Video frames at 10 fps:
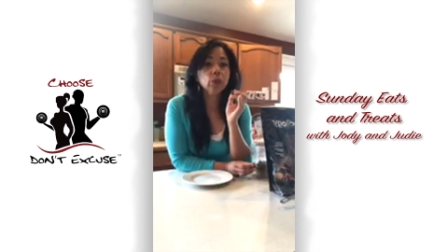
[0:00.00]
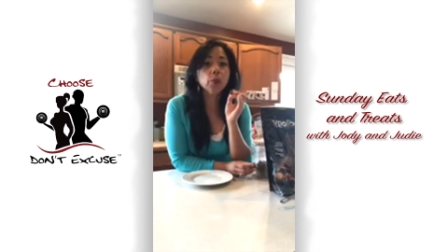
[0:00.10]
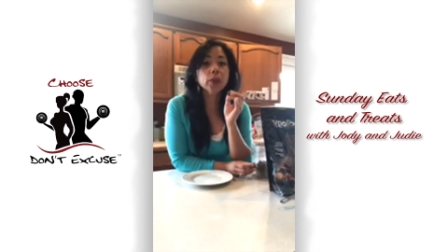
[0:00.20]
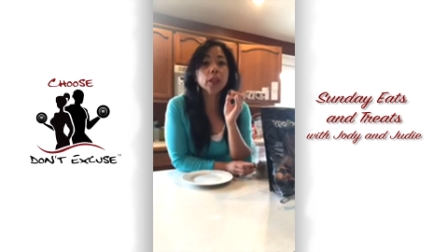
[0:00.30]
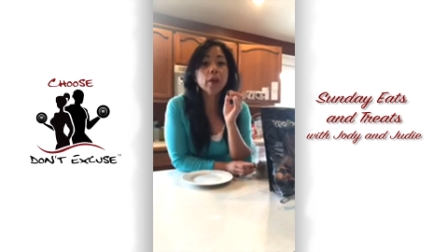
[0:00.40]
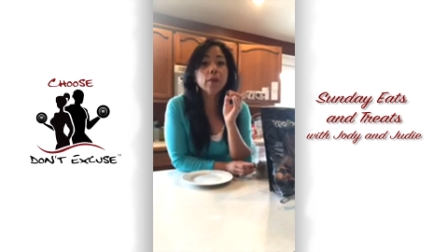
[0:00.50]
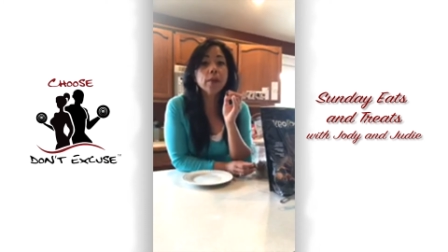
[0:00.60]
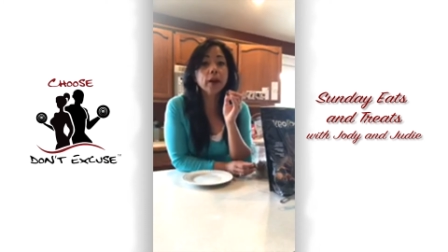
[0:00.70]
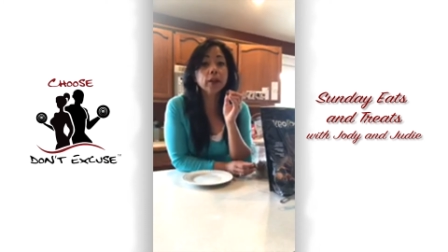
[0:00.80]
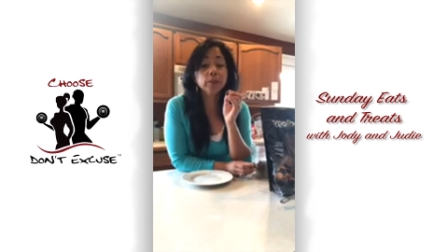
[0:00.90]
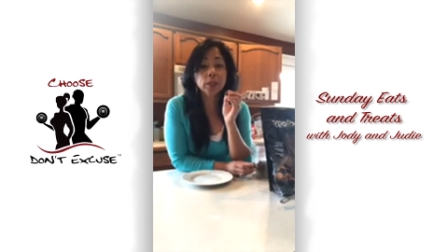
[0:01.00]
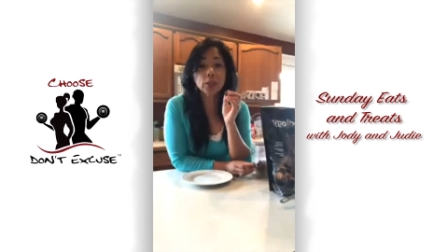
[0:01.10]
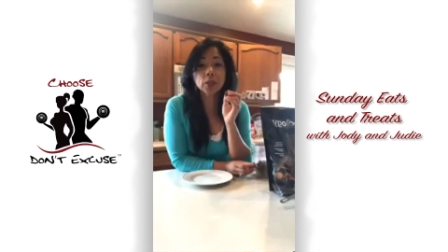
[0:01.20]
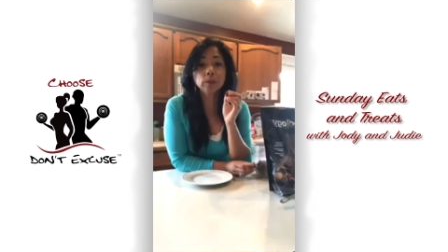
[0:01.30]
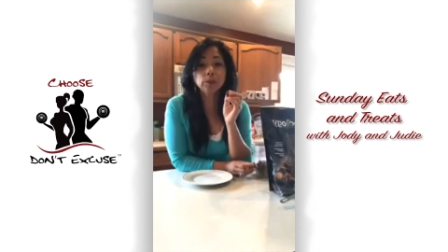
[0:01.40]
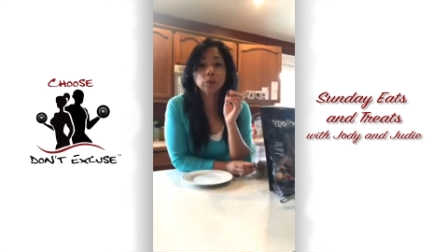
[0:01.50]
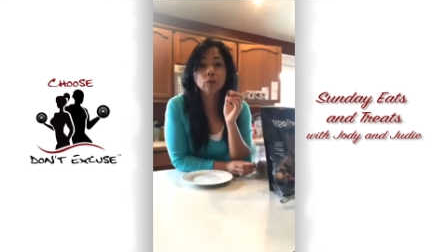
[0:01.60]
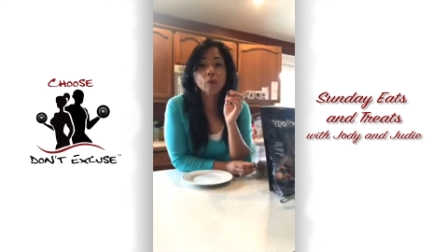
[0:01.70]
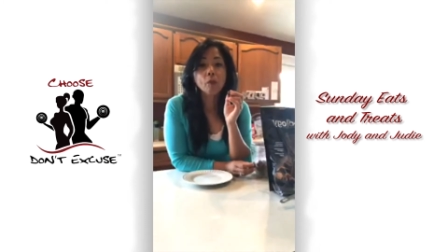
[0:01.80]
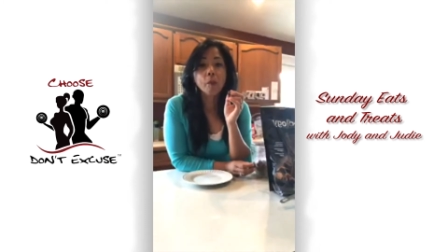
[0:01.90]
what I love about him is
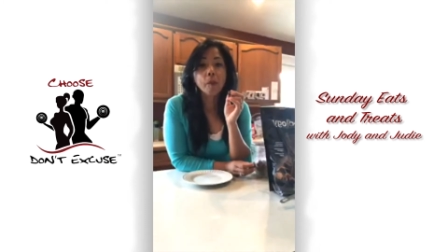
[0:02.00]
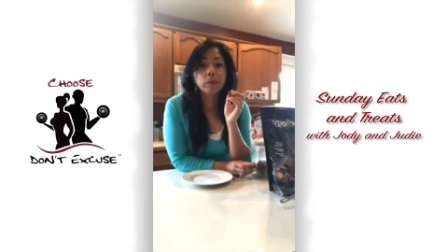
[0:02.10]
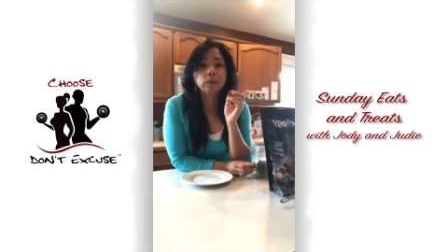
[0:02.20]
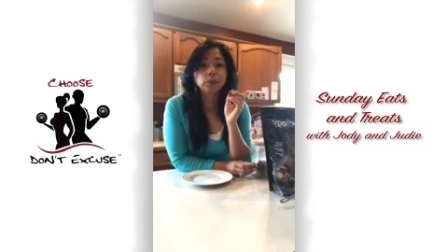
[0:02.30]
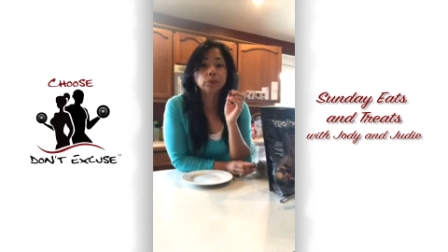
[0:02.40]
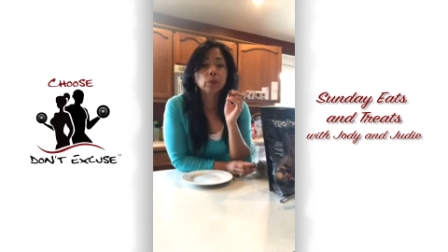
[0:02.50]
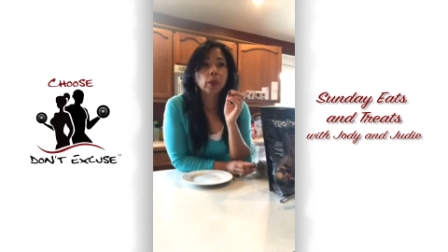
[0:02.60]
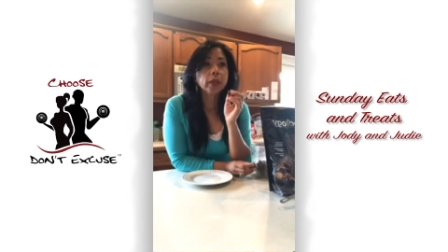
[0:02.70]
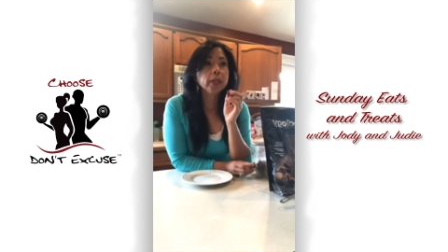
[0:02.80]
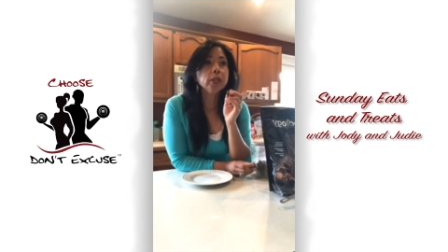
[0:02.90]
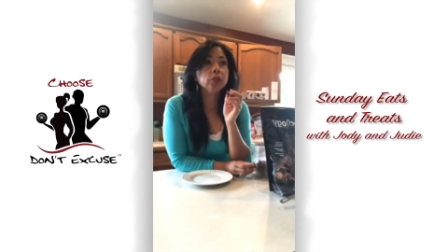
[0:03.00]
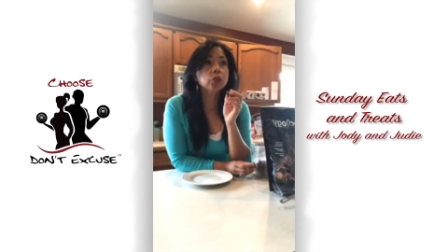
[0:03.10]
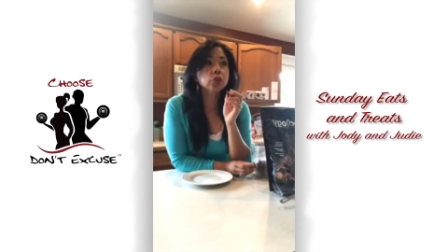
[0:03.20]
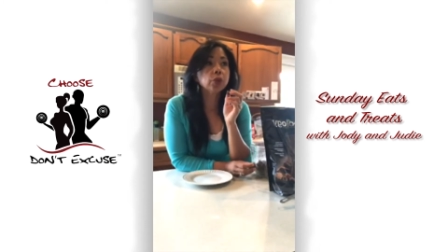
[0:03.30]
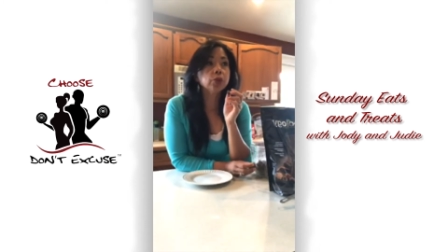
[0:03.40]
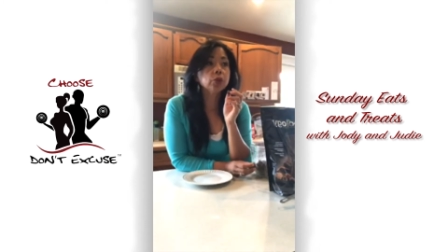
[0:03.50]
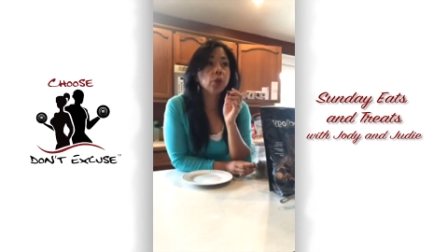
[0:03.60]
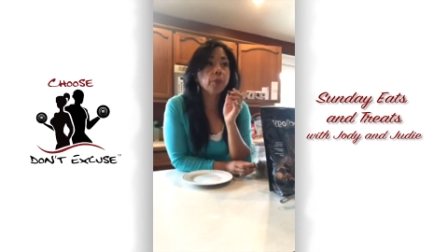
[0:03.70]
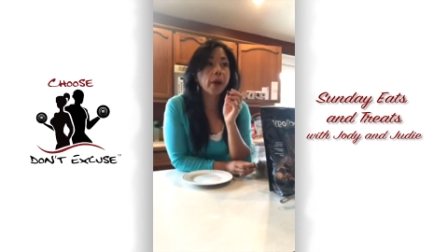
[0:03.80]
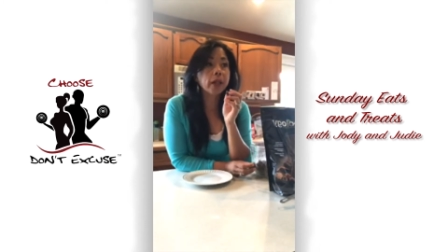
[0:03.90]
he shows
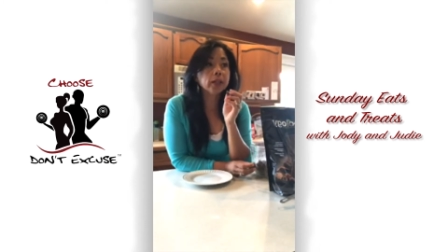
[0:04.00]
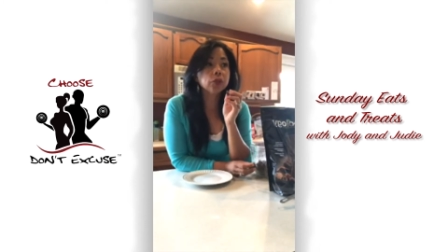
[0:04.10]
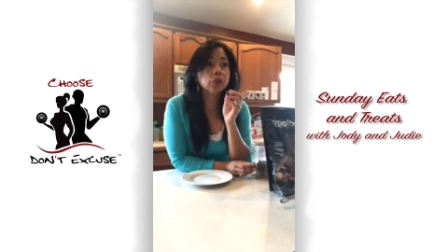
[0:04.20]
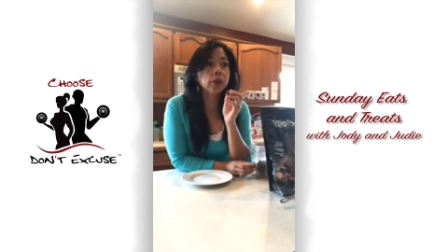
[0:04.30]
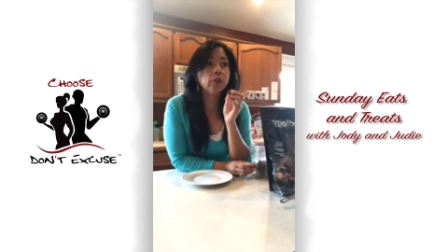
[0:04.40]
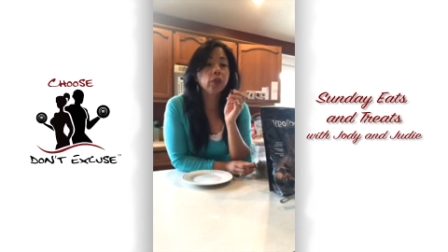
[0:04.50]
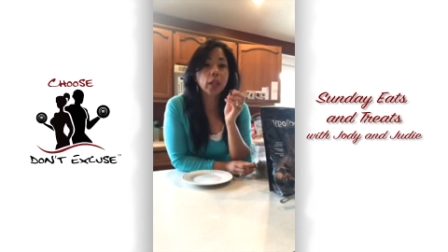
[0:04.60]
you a balance of